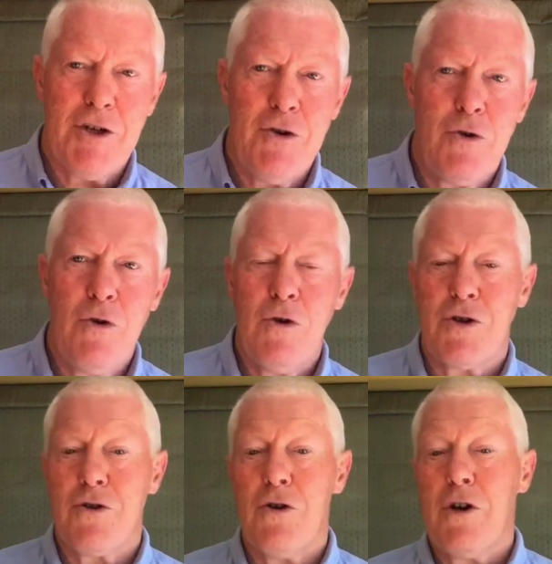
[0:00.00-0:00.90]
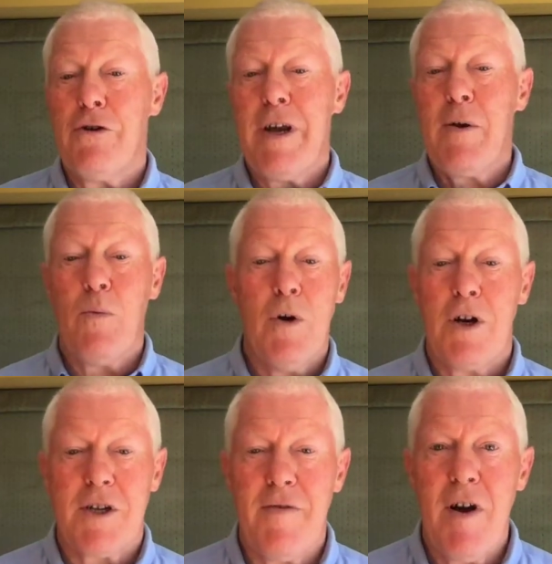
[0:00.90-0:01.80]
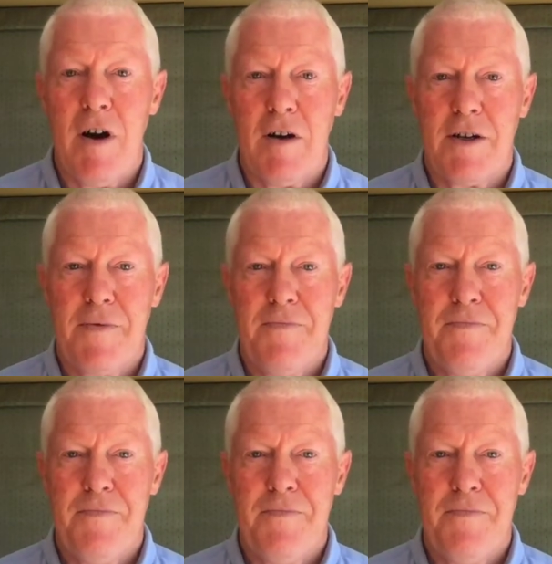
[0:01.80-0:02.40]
new goods or create works of art.